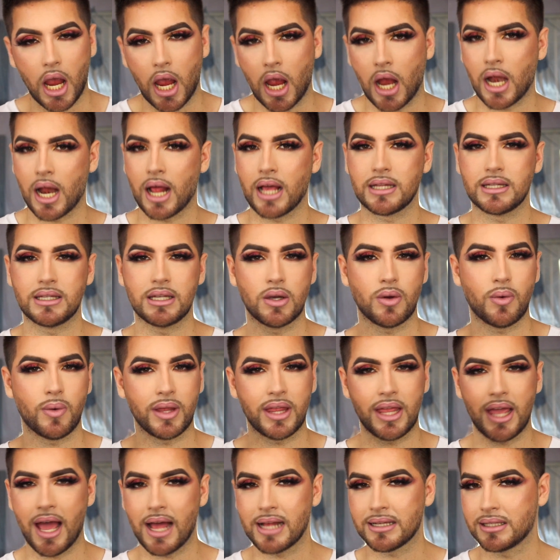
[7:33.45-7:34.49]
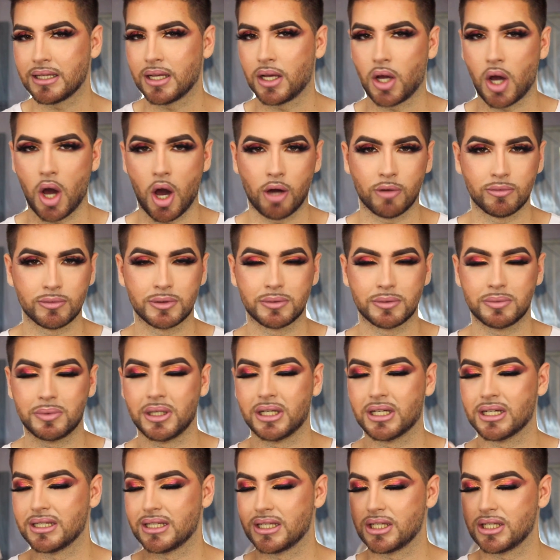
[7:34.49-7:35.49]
and I deal with it as it comes because